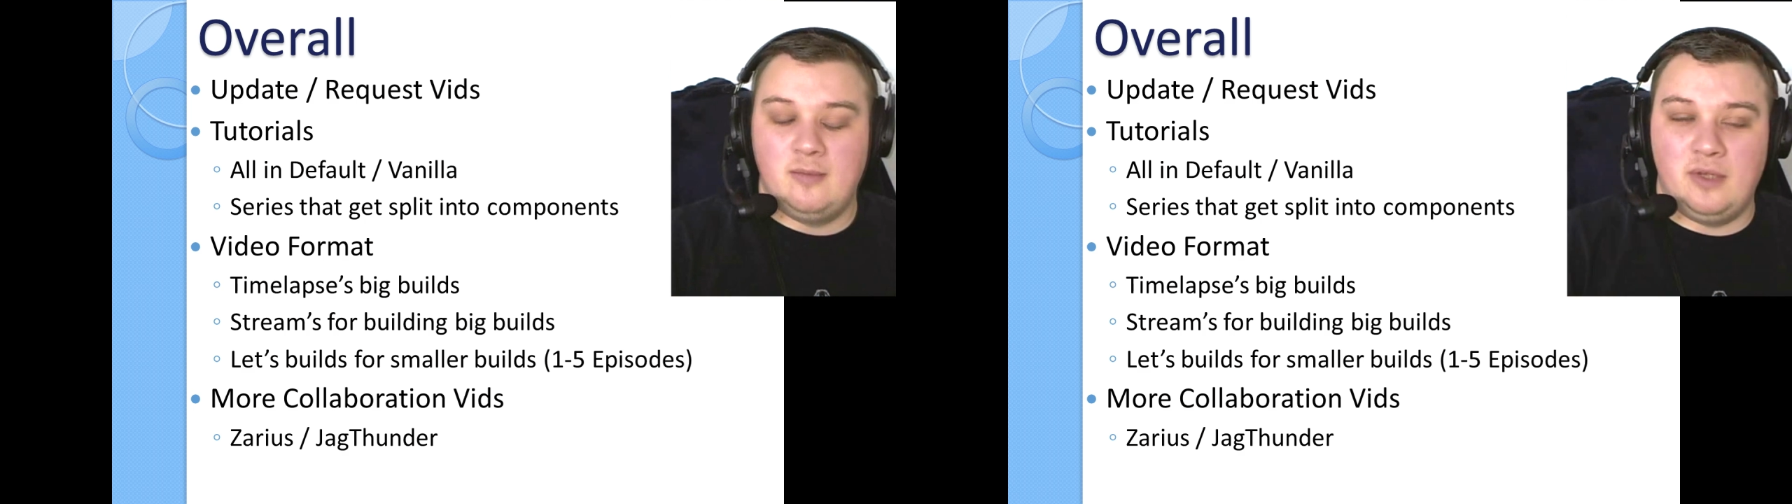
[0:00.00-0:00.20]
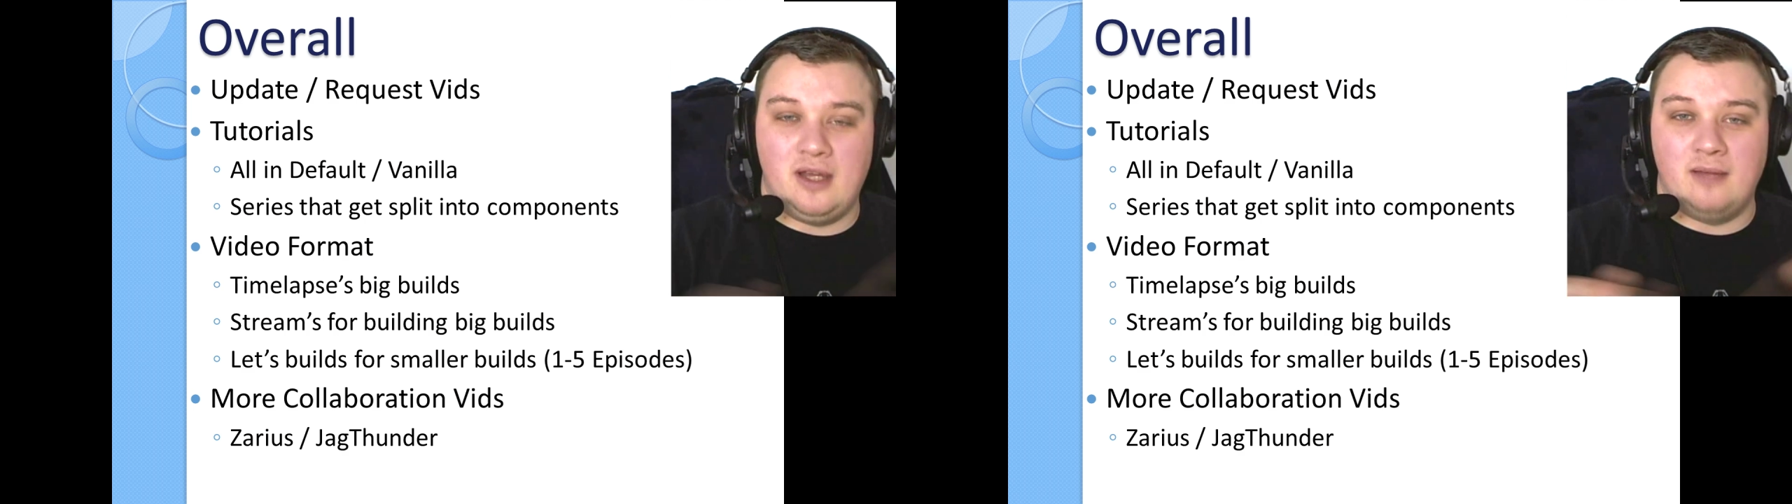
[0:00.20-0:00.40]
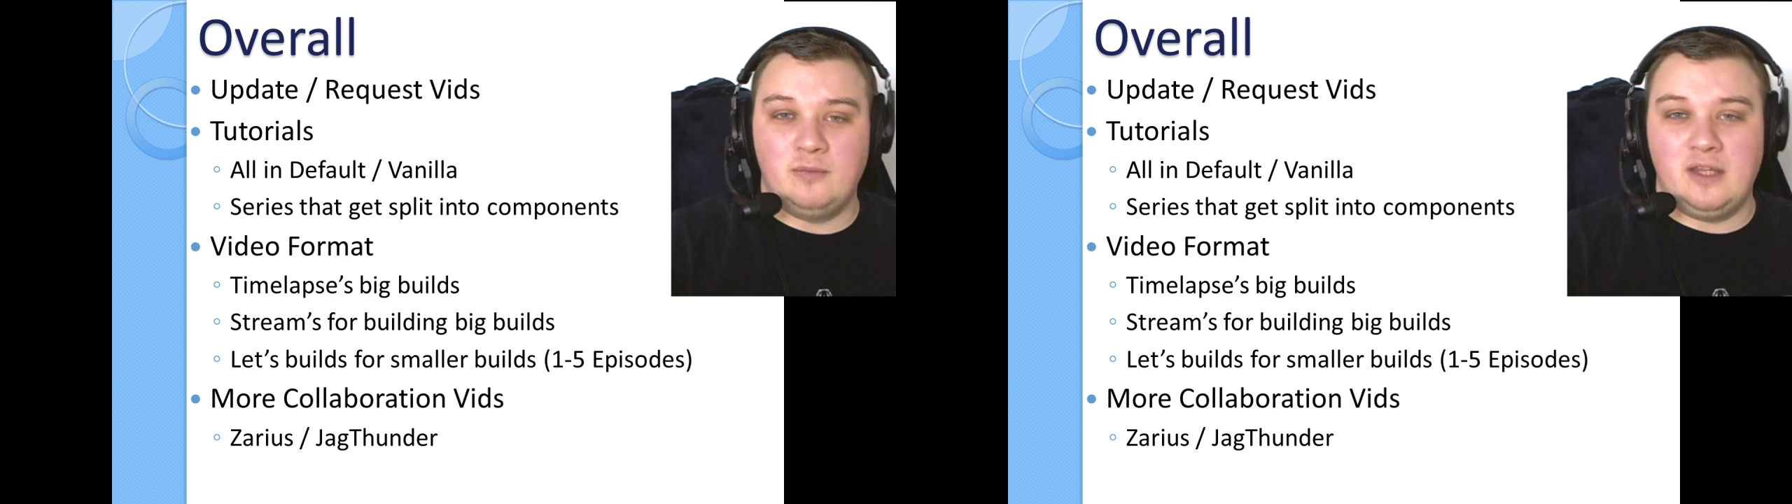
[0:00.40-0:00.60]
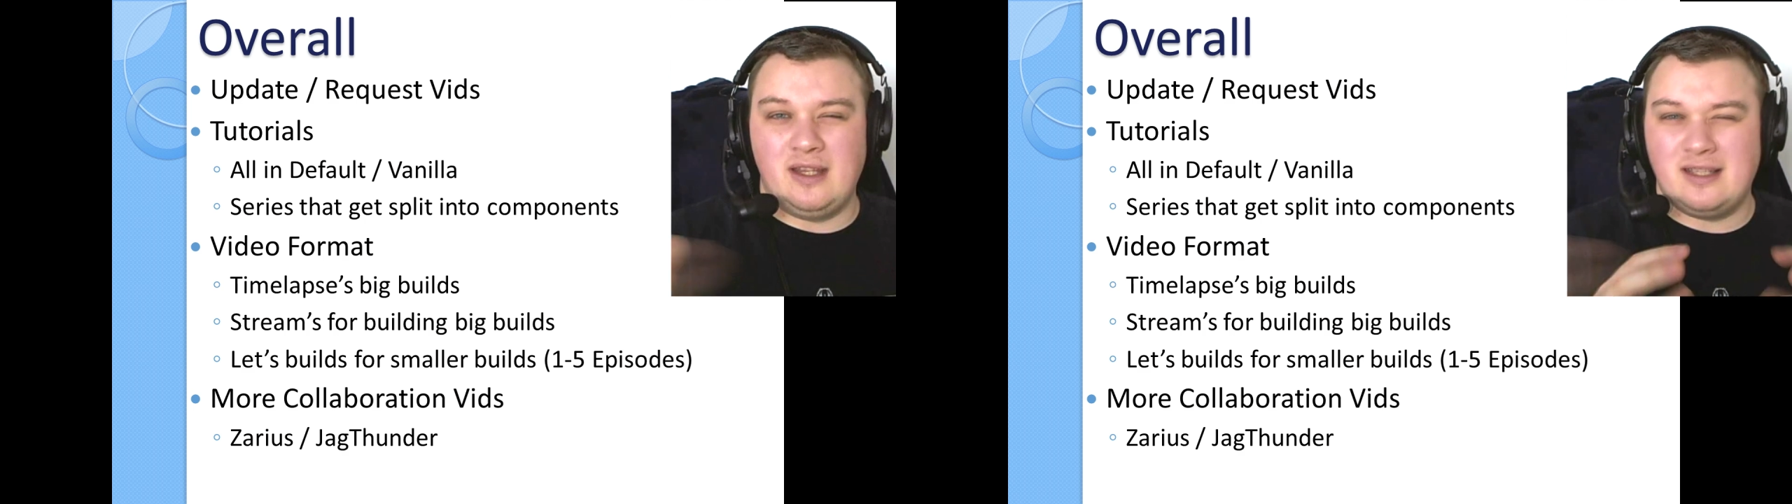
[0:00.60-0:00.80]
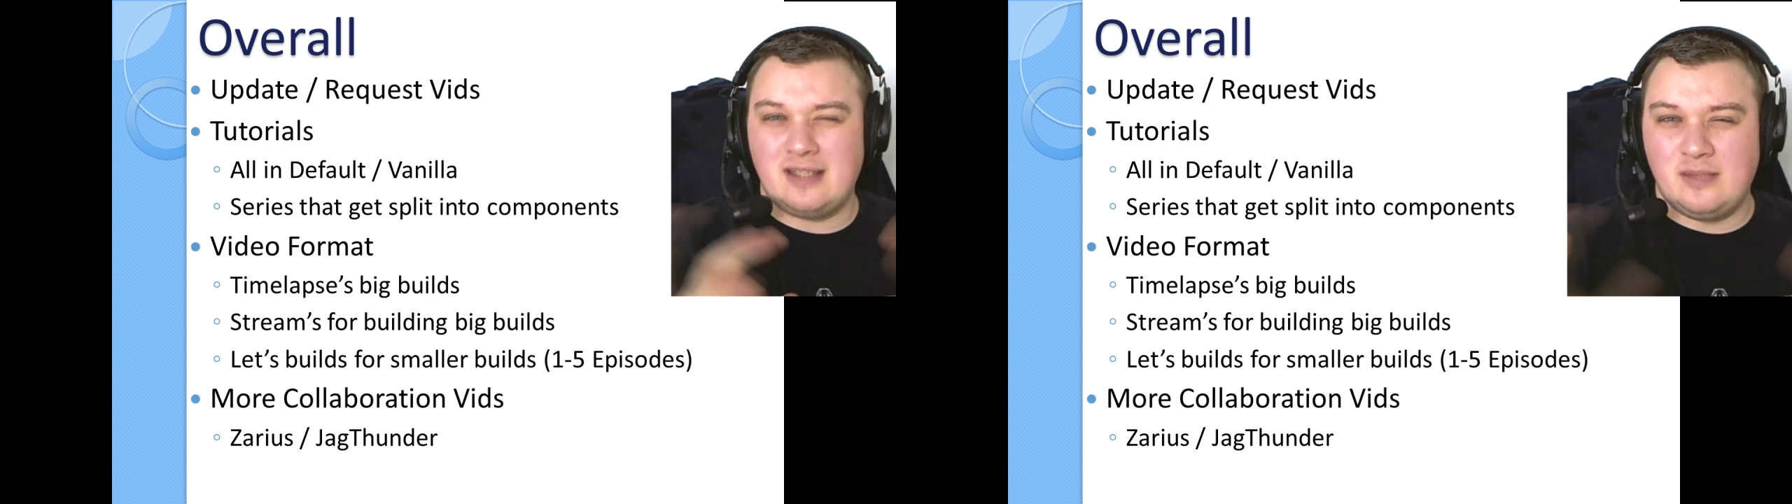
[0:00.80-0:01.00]
But
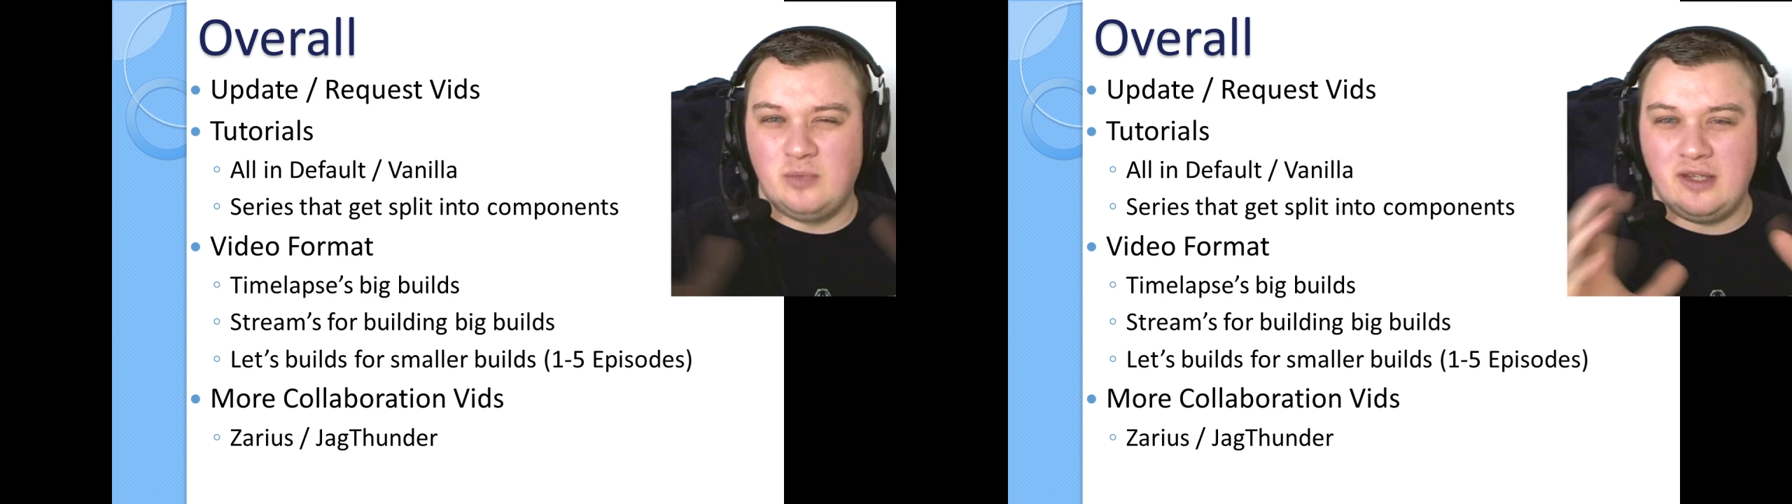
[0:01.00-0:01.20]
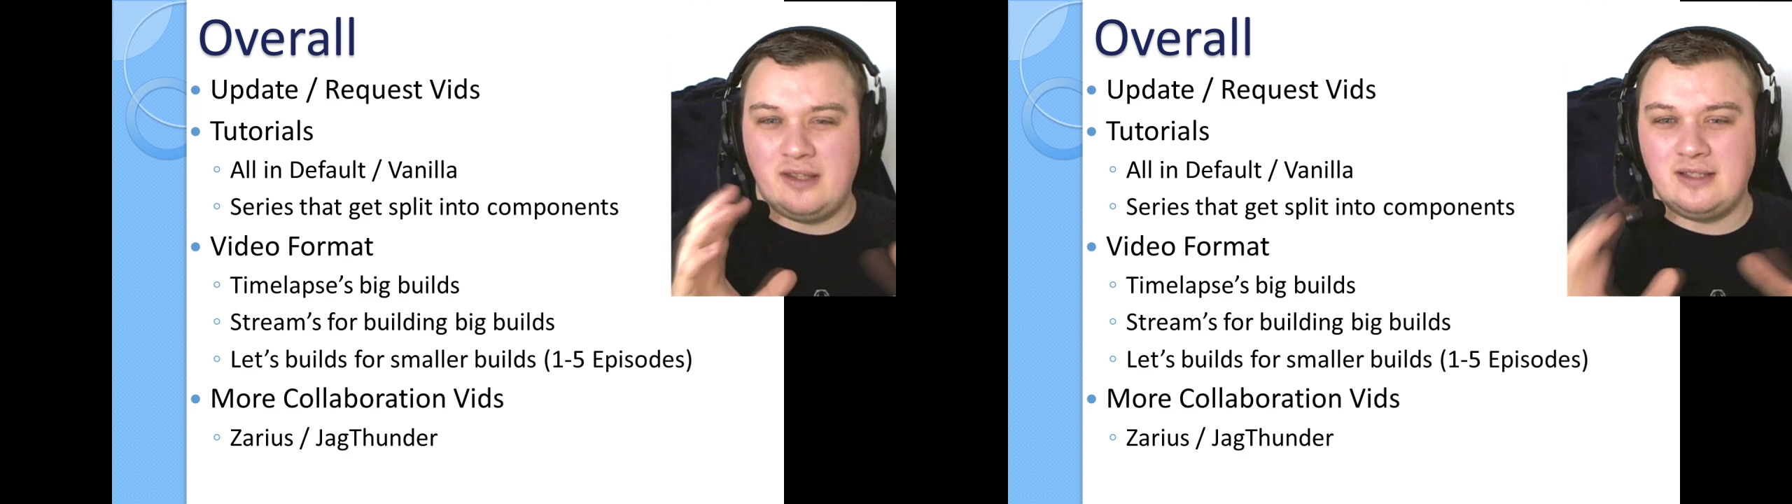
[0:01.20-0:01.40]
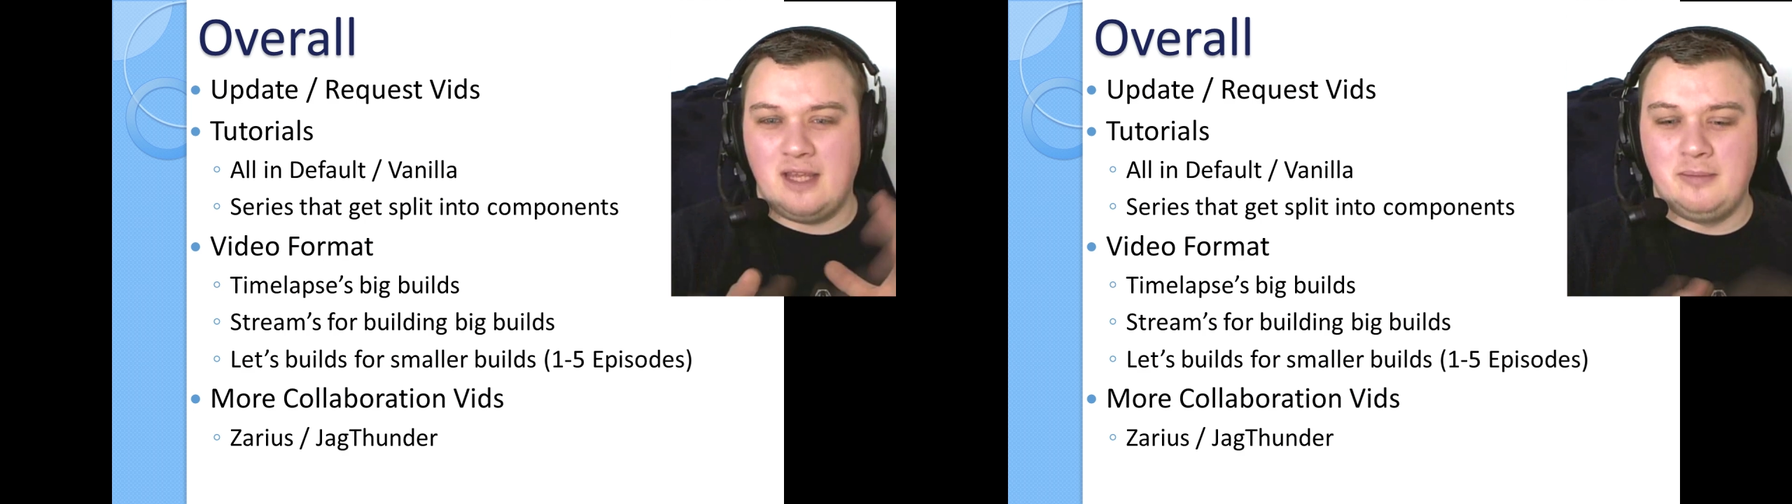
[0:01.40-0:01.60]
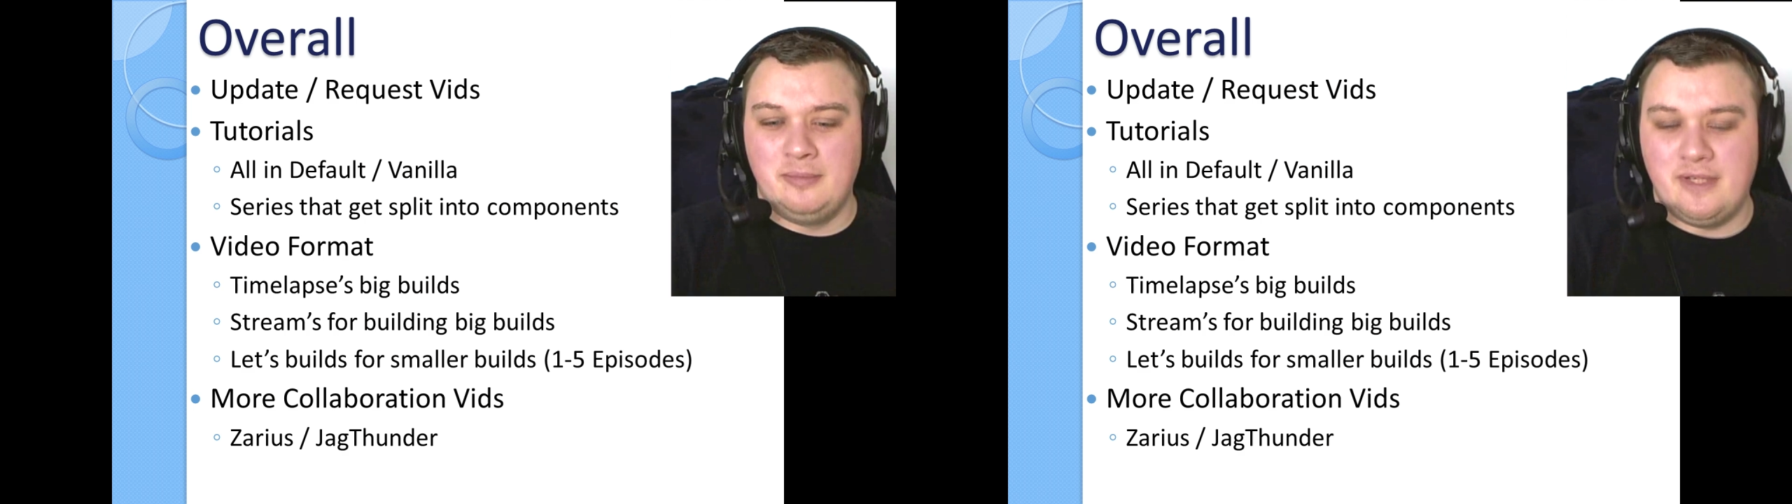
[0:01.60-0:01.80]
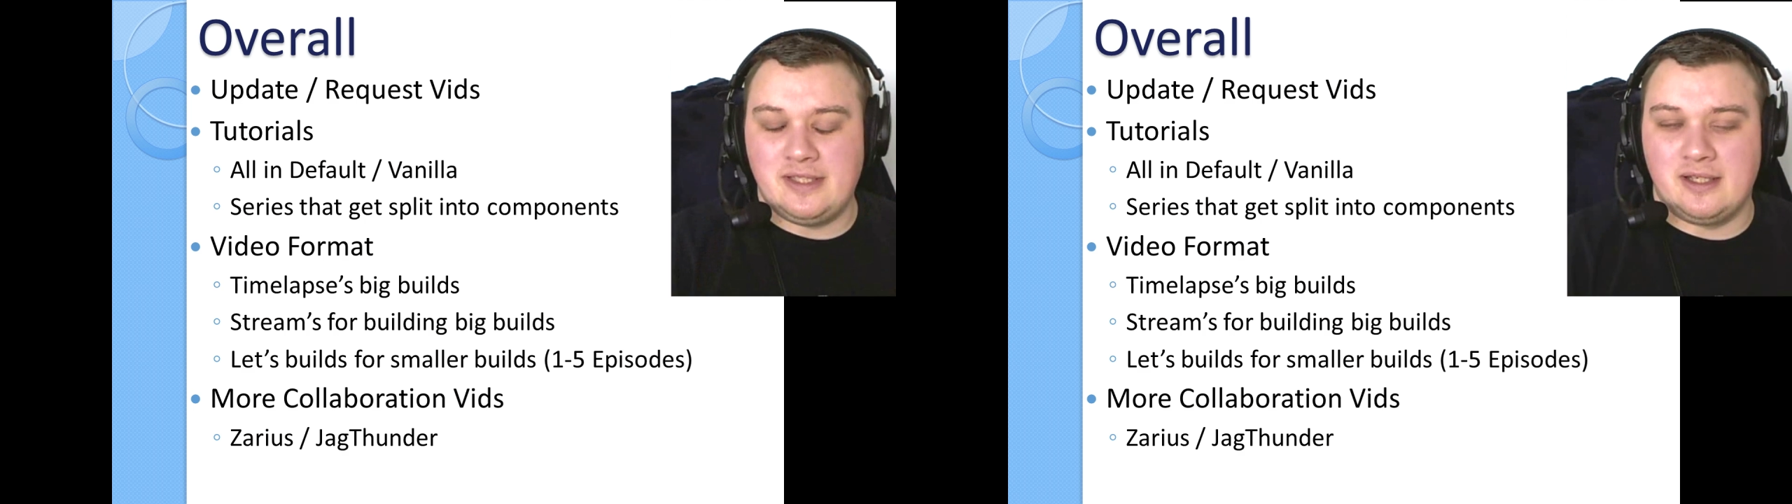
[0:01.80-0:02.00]
it's one of the things that I've
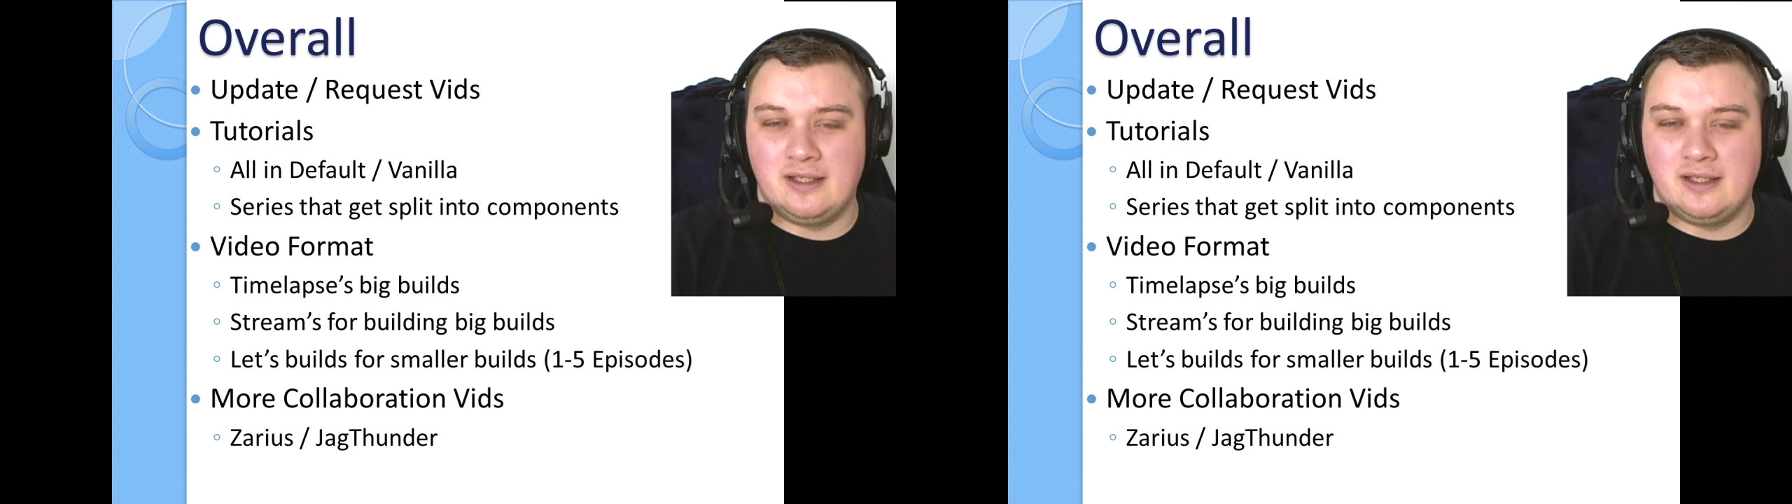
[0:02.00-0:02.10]
been missing,